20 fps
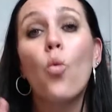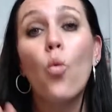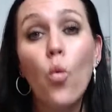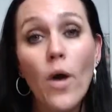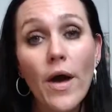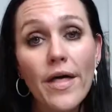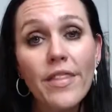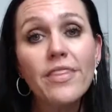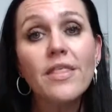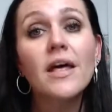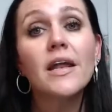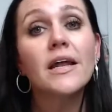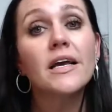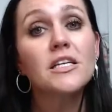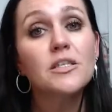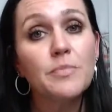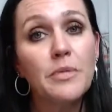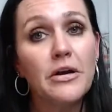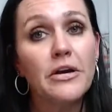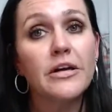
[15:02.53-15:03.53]
with an
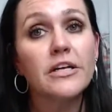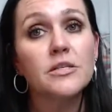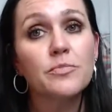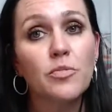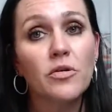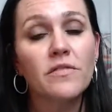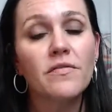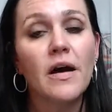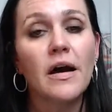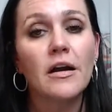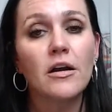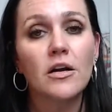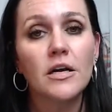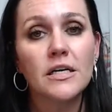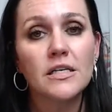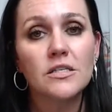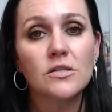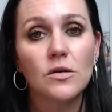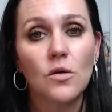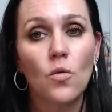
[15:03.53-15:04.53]
experienced provider
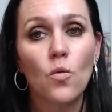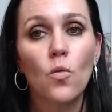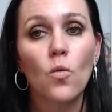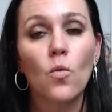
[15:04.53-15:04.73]
is